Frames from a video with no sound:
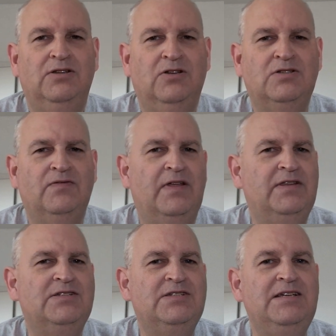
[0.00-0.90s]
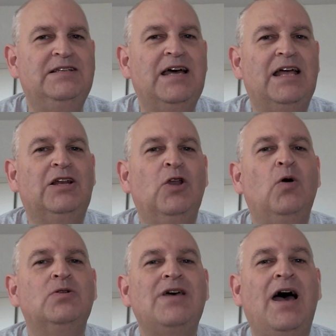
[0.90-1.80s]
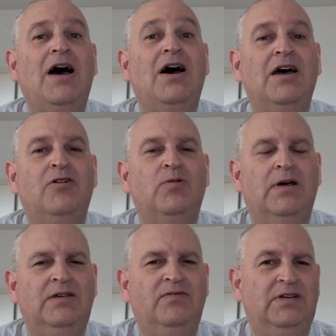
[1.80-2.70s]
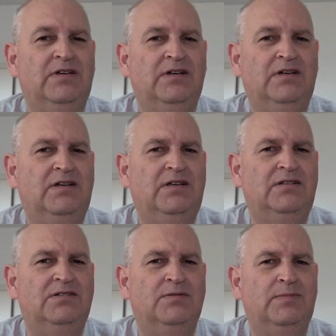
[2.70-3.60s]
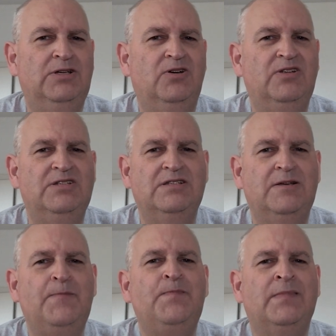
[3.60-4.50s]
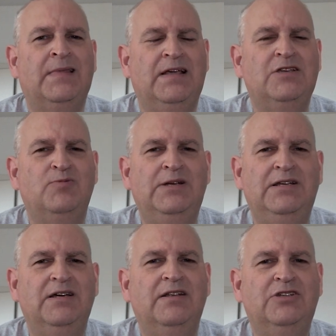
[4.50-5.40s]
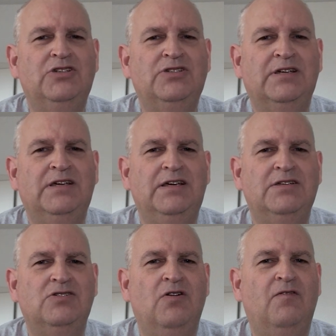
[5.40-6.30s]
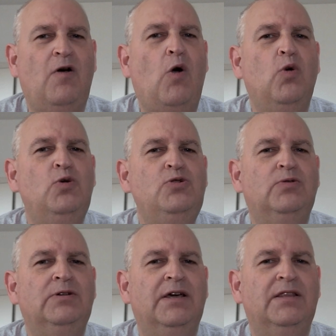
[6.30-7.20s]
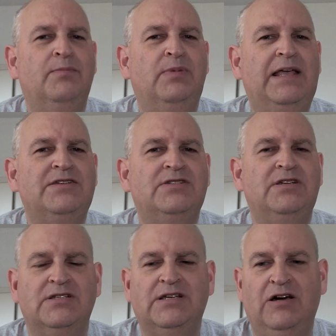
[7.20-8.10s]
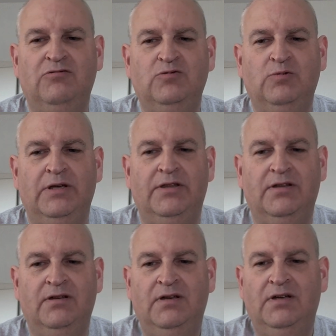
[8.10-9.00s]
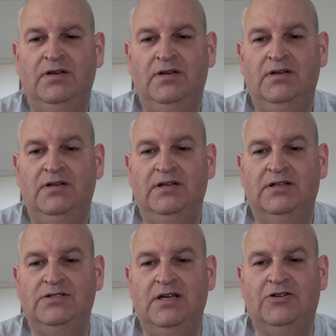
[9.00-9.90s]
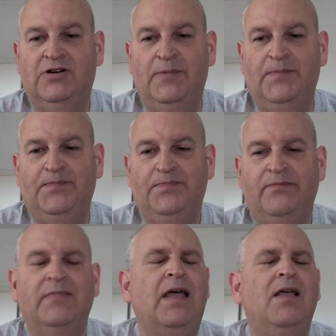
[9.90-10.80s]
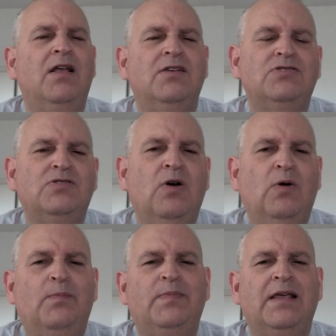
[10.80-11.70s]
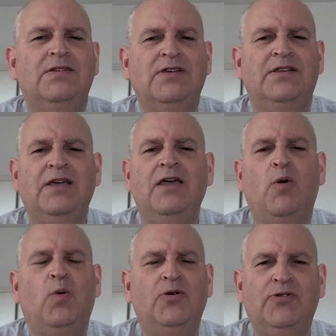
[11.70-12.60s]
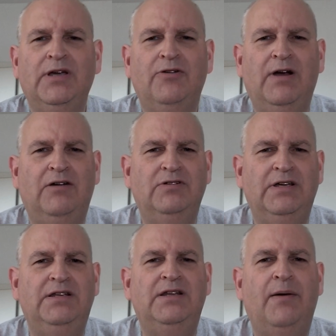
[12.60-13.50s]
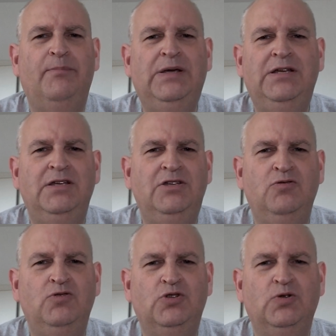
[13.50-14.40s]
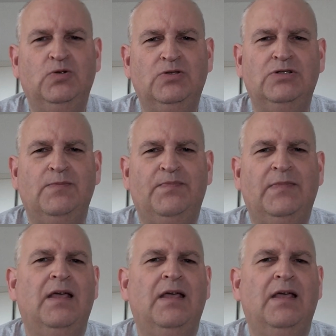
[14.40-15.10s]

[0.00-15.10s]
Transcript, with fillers: Lots of other seed catalogs are arriving, and to be honest, it's really a, just a case of who you can get the best discount with, etc. So, Sunday wandering around in BDU shorts.